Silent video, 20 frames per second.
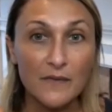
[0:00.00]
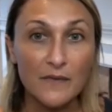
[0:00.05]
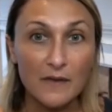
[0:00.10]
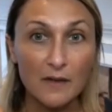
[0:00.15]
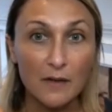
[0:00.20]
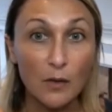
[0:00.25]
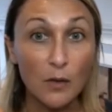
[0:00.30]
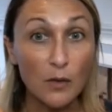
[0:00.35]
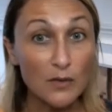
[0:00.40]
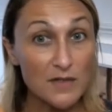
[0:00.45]

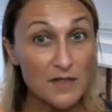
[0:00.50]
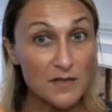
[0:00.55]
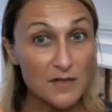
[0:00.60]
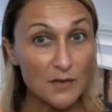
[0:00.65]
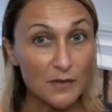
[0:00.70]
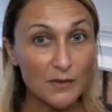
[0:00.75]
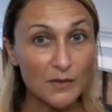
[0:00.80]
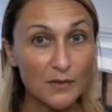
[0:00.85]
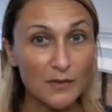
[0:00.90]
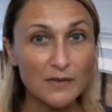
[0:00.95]

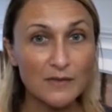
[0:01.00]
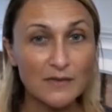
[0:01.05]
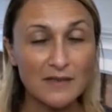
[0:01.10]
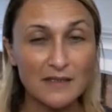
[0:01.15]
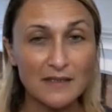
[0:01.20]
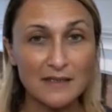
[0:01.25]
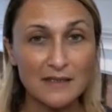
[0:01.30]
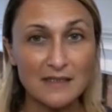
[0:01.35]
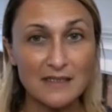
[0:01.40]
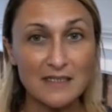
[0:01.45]
Also,
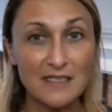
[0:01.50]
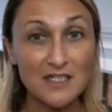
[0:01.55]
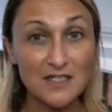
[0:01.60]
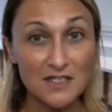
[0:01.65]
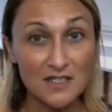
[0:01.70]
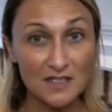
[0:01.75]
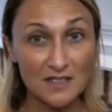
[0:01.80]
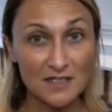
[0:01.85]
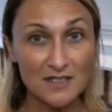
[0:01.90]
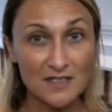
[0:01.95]
the
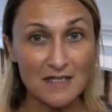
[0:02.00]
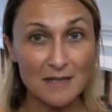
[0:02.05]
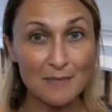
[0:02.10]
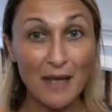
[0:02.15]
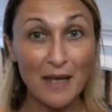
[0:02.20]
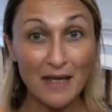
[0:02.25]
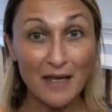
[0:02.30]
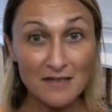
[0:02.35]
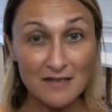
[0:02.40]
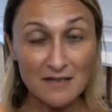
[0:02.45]
teachers and
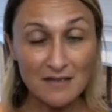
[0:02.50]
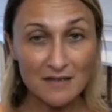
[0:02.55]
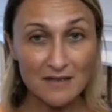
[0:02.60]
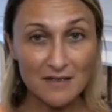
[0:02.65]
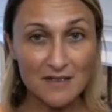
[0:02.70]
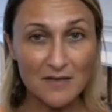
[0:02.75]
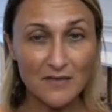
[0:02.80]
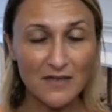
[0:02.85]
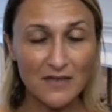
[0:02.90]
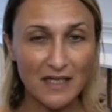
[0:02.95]

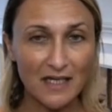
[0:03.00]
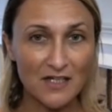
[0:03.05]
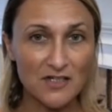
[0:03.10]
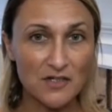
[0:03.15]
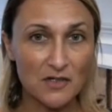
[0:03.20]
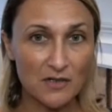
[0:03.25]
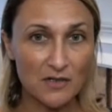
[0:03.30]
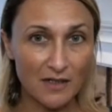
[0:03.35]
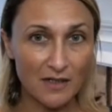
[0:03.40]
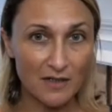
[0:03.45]
masters of the
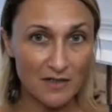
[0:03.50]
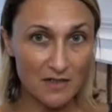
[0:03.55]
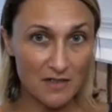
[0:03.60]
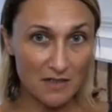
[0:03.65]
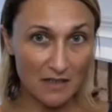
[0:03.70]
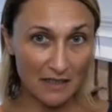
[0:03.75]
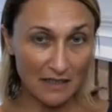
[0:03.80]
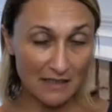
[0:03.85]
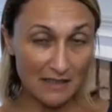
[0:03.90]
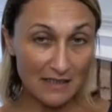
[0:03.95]
Akashic Records
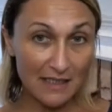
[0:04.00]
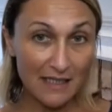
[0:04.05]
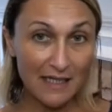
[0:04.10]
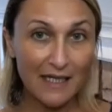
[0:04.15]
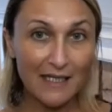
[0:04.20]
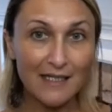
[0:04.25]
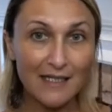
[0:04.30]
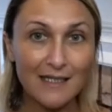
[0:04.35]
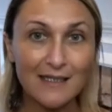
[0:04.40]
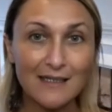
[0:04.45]

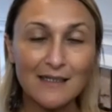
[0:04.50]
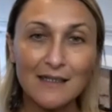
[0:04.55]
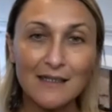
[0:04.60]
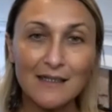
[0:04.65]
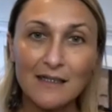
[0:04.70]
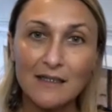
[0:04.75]
indicated